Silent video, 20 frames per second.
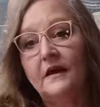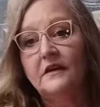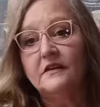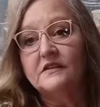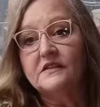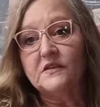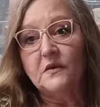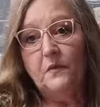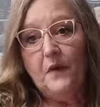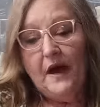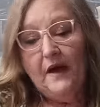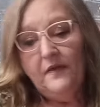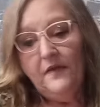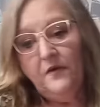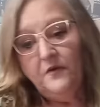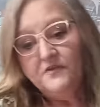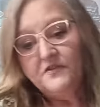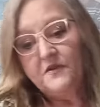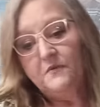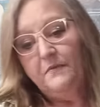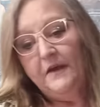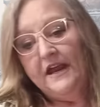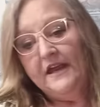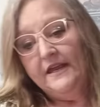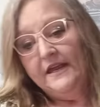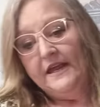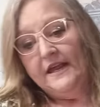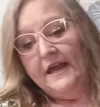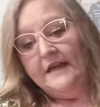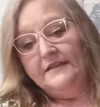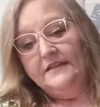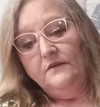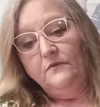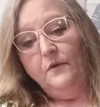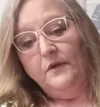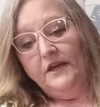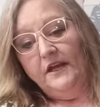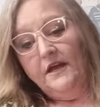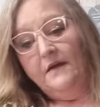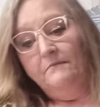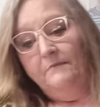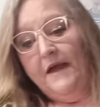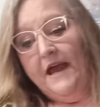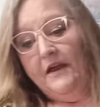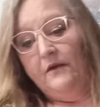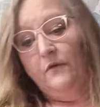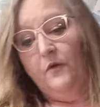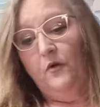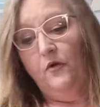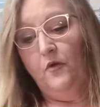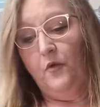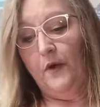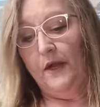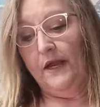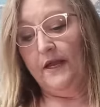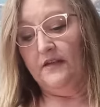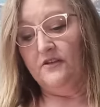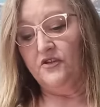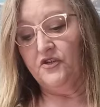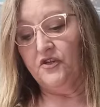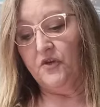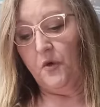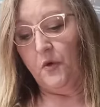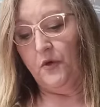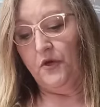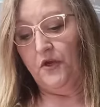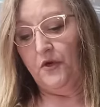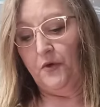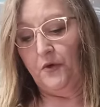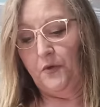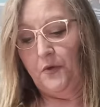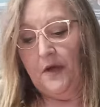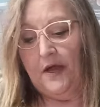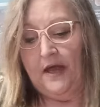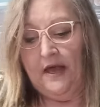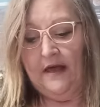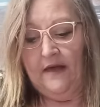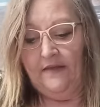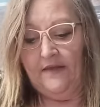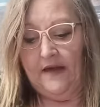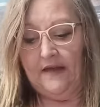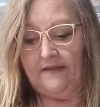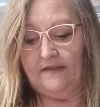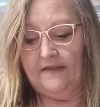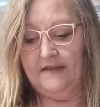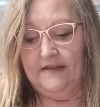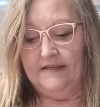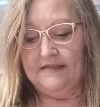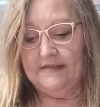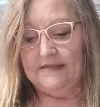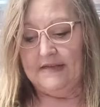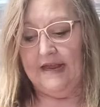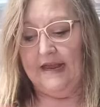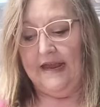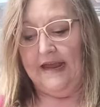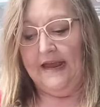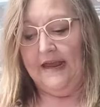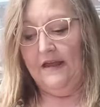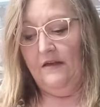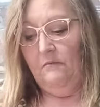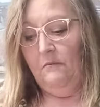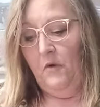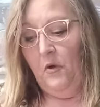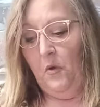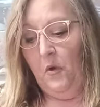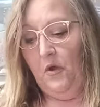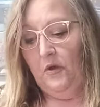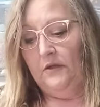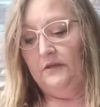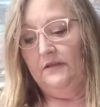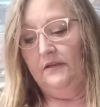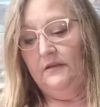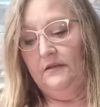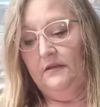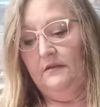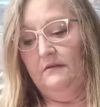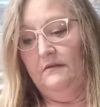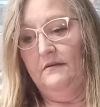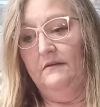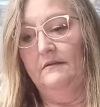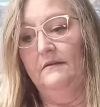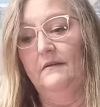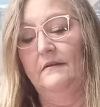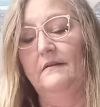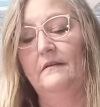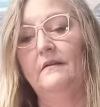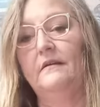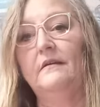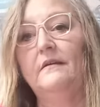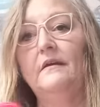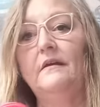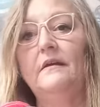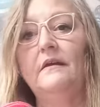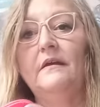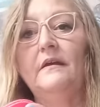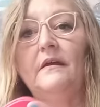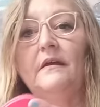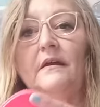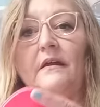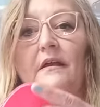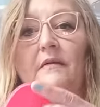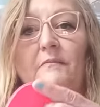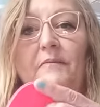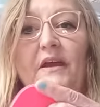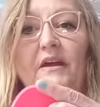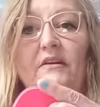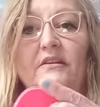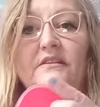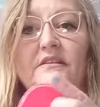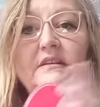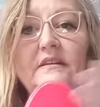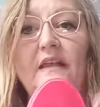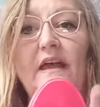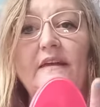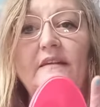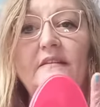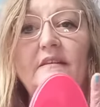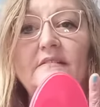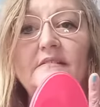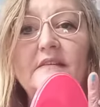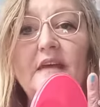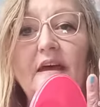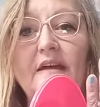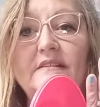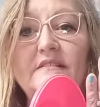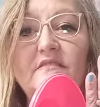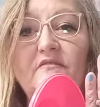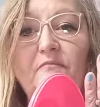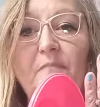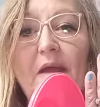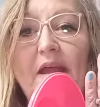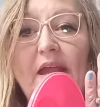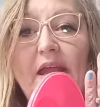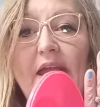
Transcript: So while those are baking, I did want to come back real quick and show you that this egg mold, compared to like the size of my